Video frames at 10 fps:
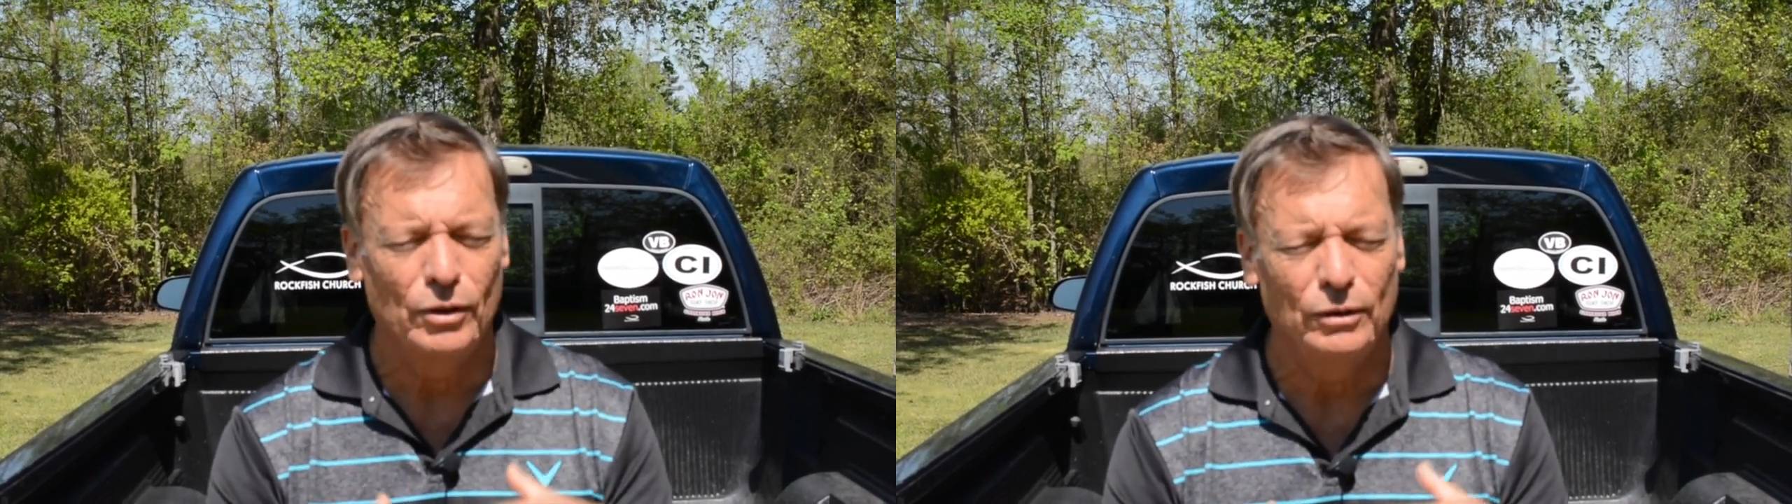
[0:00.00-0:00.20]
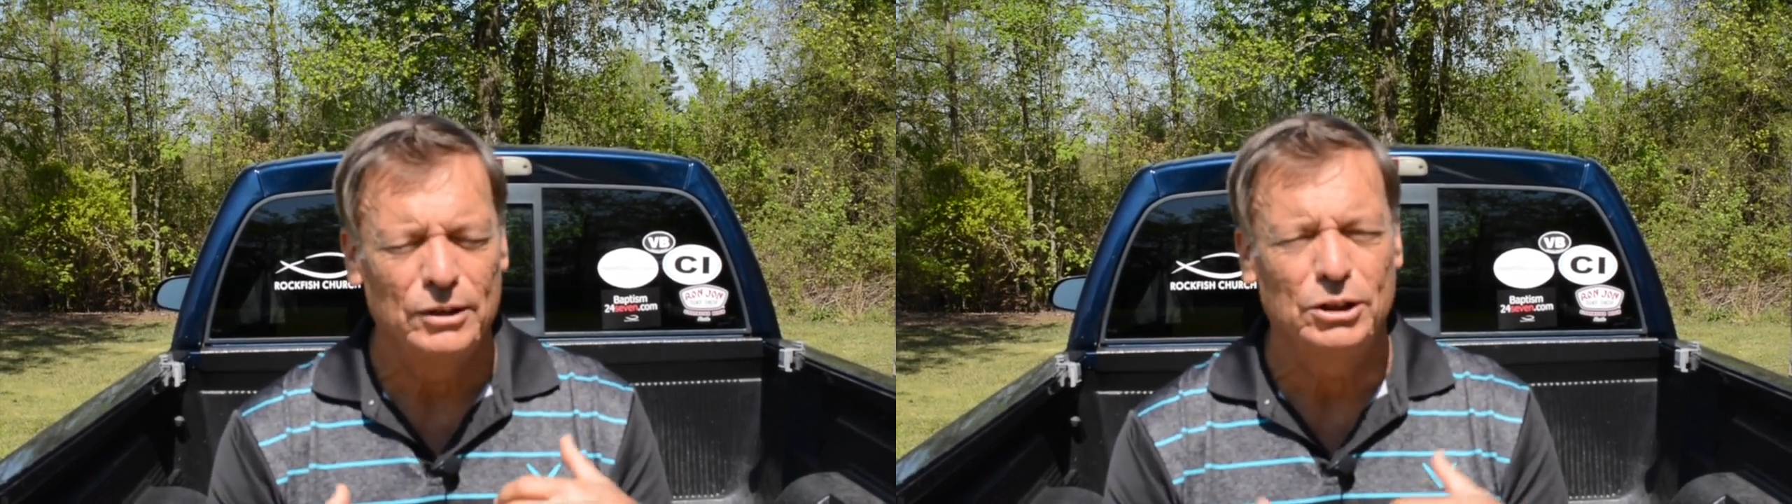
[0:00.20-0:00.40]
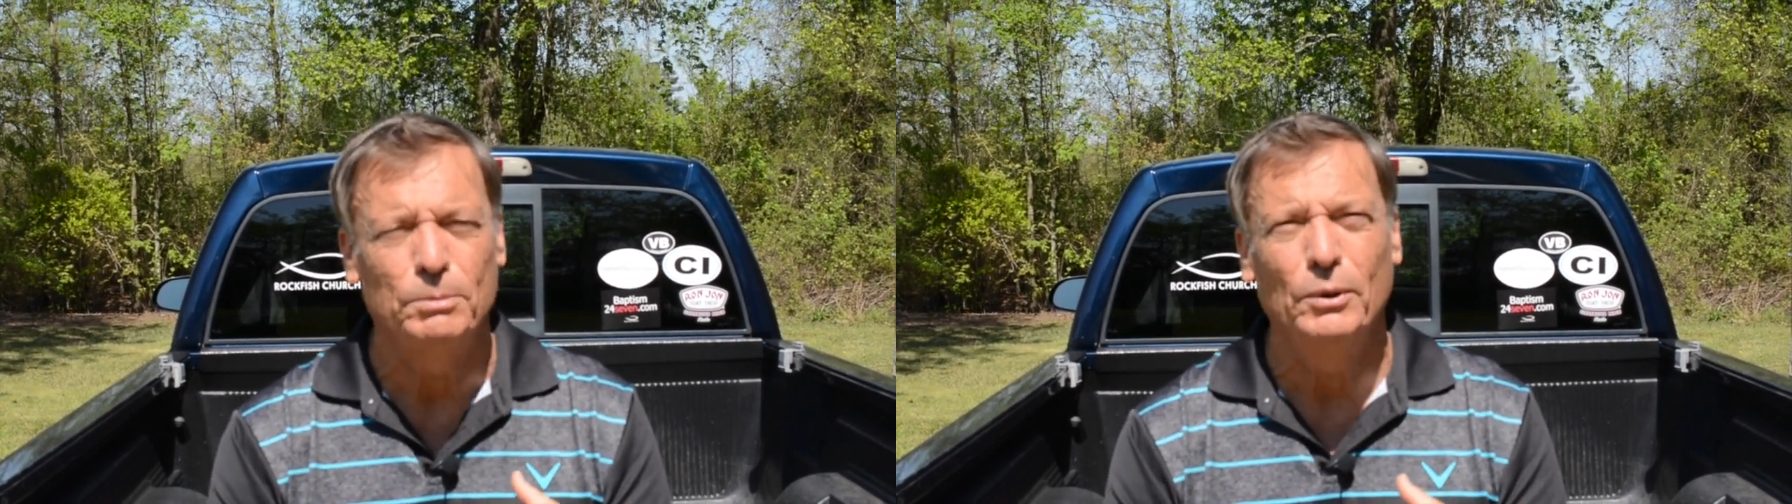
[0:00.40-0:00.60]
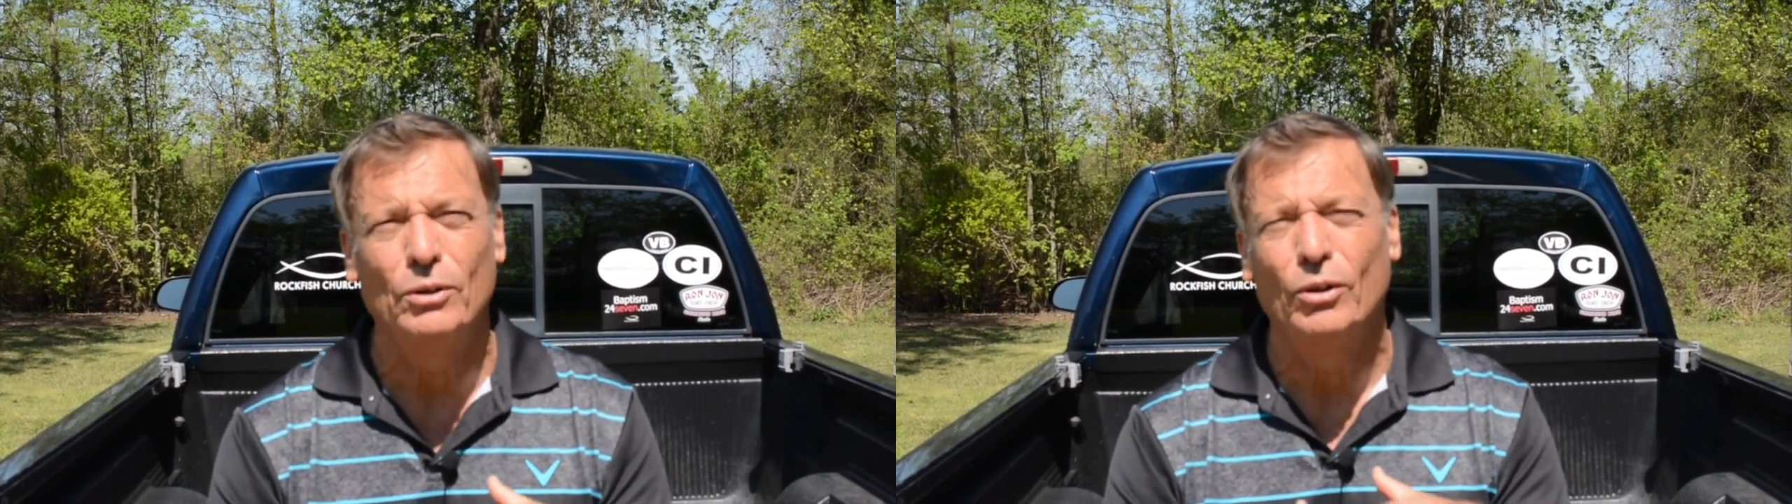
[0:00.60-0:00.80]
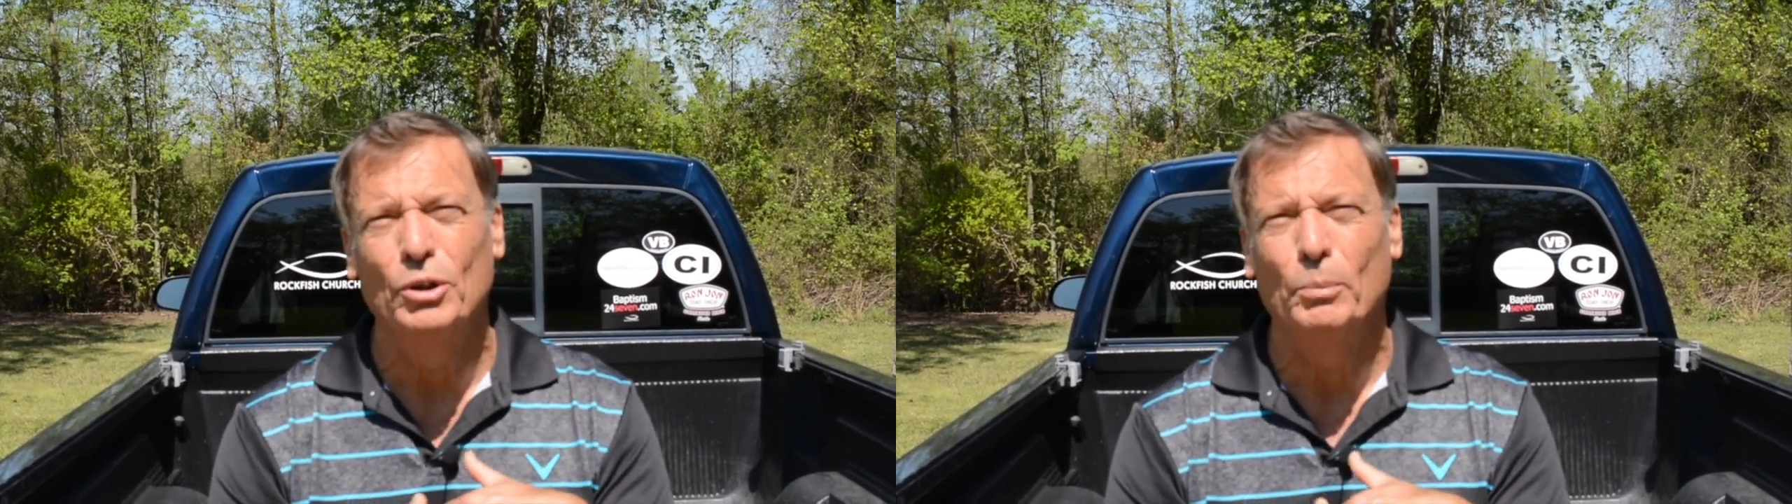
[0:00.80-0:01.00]
your Holy
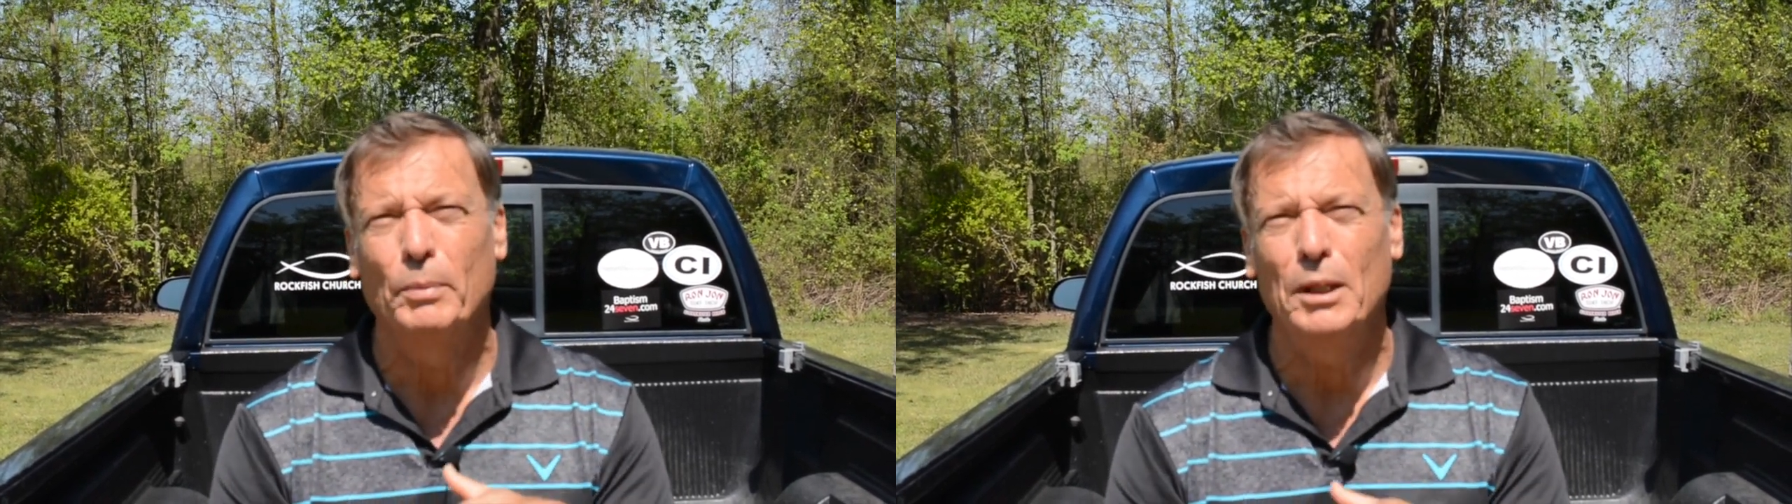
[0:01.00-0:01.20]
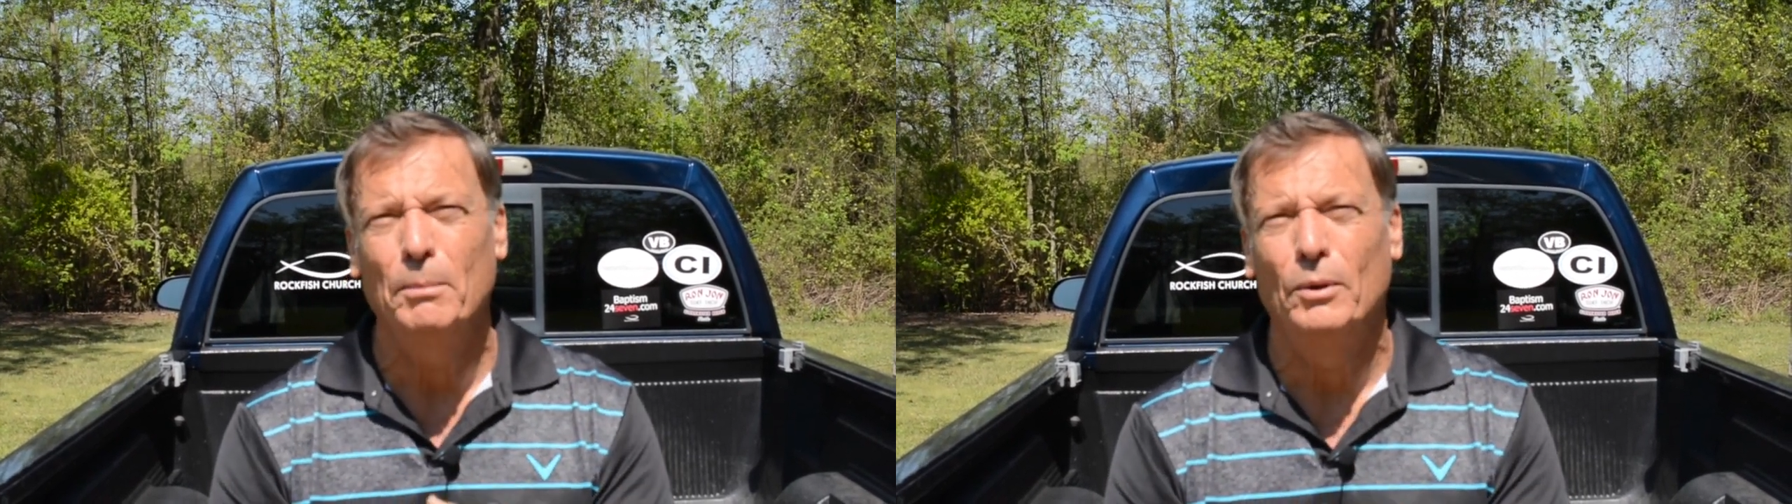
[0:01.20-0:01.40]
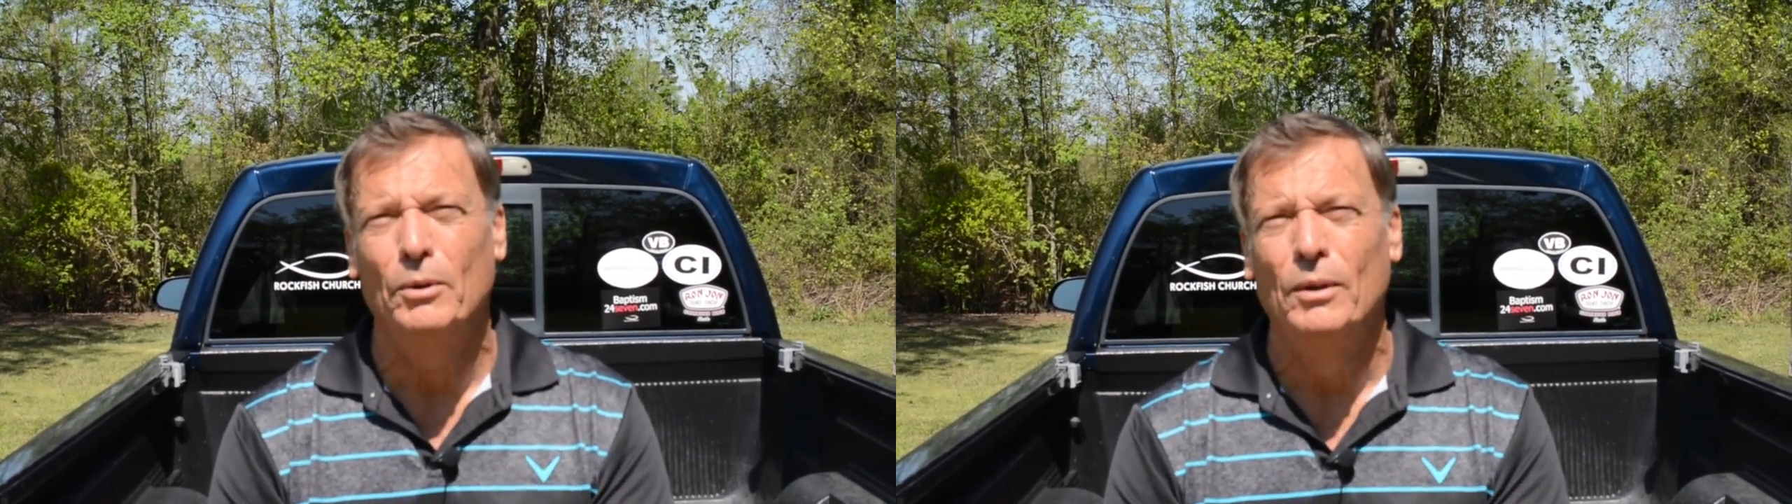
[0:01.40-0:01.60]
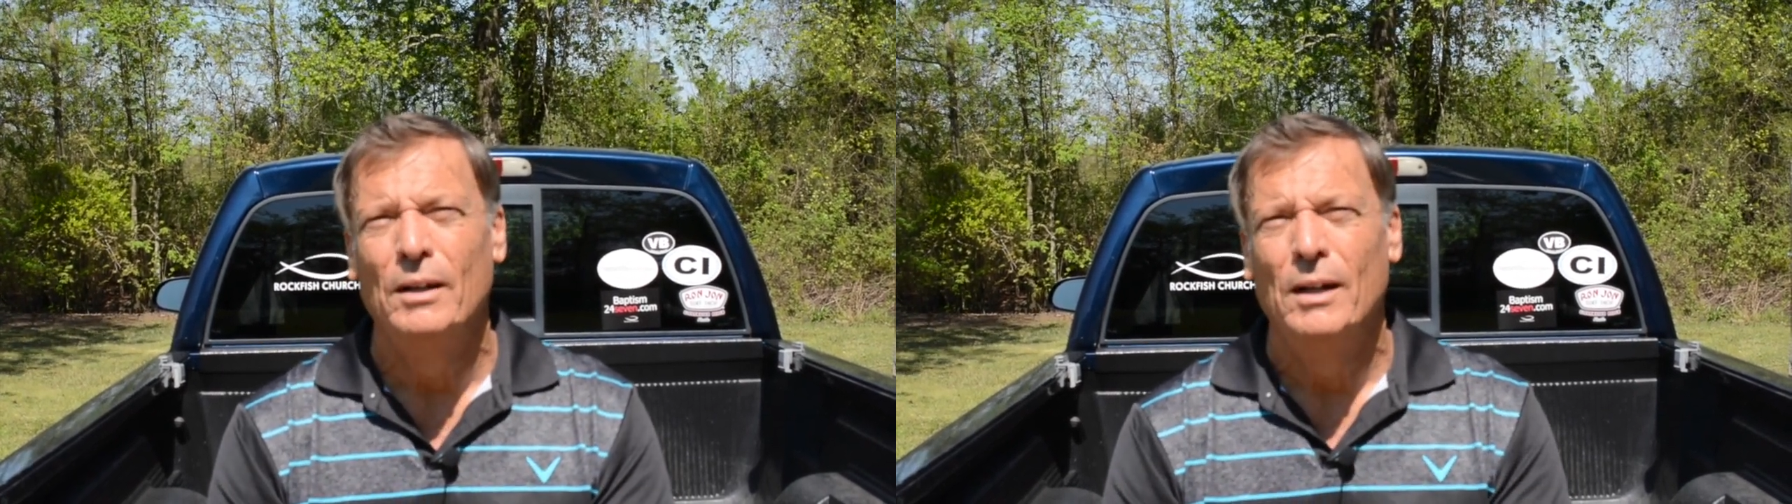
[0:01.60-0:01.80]
Spirit on your people.